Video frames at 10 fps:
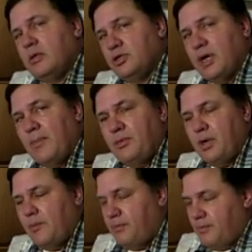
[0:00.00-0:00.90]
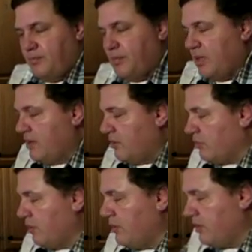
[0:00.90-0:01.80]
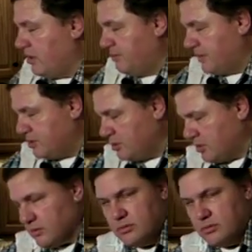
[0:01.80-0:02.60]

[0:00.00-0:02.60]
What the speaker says: chopped up and then thrown into the mixture.